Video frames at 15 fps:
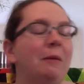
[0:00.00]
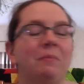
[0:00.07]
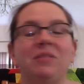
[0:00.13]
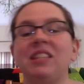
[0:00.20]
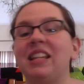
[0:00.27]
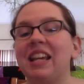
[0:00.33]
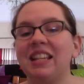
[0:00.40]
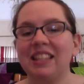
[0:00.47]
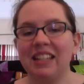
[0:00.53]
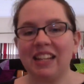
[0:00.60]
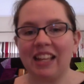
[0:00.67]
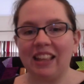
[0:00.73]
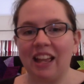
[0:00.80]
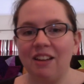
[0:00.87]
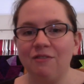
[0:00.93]
Today is the
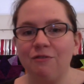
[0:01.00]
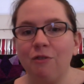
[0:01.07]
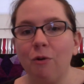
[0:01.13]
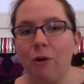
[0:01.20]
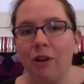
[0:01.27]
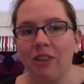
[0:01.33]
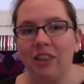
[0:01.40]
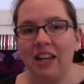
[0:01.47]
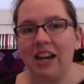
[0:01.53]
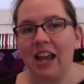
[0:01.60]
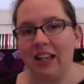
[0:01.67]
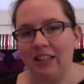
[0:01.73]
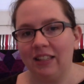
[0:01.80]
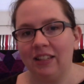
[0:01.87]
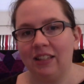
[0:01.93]
deadline for the
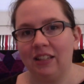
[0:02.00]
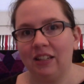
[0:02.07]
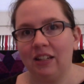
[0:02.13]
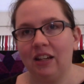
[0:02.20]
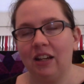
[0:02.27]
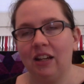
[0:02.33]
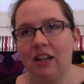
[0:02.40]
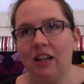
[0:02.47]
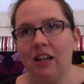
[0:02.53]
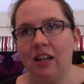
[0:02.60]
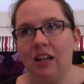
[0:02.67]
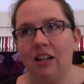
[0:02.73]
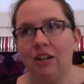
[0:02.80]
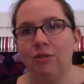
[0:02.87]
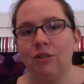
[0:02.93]
next
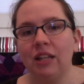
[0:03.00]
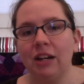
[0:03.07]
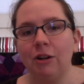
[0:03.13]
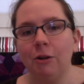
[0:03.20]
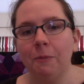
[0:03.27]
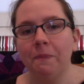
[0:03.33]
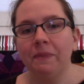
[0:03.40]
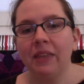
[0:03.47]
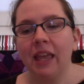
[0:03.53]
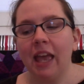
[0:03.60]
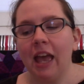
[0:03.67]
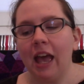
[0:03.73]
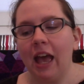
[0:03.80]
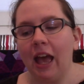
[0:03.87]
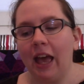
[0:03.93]
newsletter,
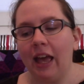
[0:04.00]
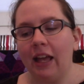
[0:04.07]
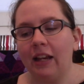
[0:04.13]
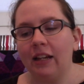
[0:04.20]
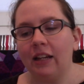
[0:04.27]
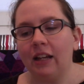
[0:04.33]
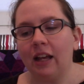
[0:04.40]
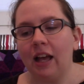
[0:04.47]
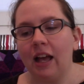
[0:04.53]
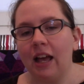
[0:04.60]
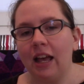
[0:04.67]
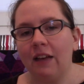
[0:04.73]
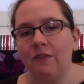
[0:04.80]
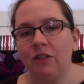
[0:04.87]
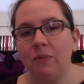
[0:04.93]
and I
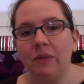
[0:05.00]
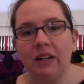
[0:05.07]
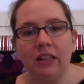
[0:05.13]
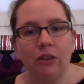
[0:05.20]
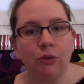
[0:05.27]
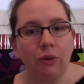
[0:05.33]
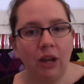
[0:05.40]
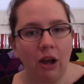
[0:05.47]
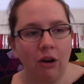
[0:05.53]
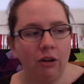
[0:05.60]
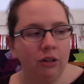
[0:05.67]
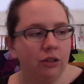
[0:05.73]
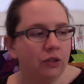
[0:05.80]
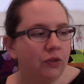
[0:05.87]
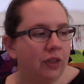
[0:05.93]
have submitted 3
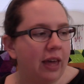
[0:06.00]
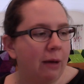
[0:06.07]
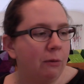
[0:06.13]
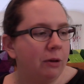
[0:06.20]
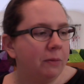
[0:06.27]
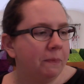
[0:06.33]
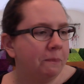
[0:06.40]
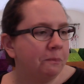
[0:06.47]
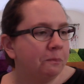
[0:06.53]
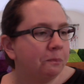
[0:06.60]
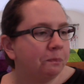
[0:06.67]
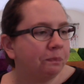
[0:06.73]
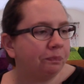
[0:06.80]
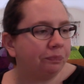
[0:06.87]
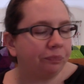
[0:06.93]
articles for that one.
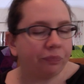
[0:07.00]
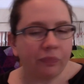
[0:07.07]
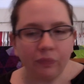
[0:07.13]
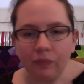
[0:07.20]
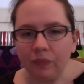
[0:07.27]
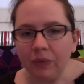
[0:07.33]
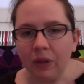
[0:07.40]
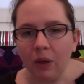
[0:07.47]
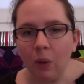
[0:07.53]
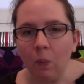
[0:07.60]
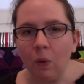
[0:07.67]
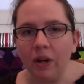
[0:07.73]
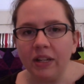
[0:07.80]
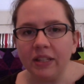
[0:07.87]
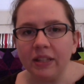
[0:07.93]

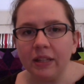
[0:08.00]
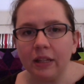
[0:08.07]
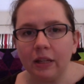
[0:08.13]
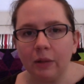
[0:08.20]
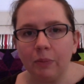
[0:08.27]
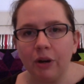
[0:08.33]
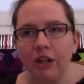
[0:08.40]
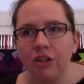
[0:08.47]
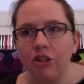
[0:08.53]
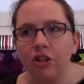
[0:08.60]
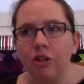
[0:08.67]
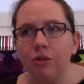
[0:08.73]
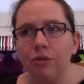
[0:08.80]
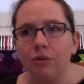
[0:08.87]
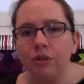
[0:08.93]
One is the Branch
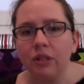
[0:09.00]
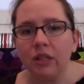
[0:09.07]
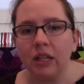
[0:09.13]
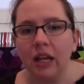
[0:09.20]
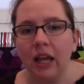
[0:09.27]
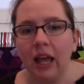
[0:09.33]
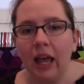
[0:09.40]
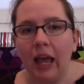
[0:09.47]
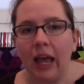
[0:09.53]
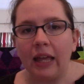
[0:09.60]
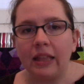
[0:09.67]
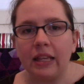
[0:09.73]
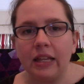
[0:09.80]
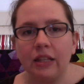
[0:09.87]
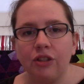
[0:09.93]
News,
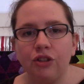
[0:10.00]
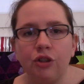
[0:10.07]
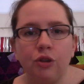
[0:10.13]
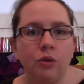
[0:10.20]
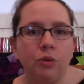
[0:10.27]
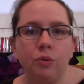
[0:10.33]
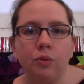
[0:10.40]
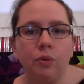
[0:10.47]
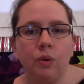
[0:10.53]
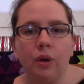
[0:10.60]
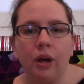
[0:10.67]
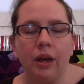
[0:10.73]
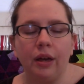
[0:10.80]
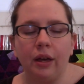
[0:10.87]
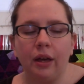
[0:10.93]
and then 2
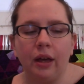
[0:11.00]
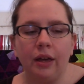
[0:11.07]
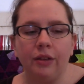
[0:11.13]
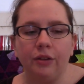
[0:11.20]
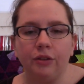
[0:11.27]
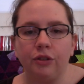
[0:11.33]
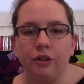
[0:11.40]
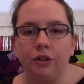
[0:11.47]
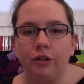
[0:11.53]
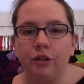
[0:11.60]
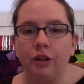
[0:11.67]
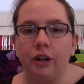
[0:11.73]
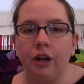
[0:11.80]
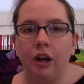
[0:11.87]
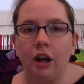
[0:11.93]
others are
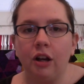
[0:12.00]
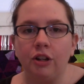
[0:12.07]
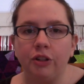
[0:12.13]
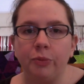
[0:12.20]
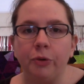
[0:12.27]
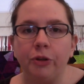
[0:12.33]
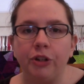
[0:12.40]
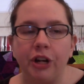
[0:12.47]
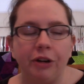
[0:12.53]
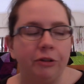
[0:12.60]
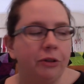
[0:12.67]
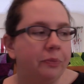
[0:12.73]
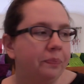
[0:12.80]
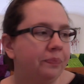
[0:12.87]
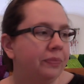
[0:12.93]
just more general.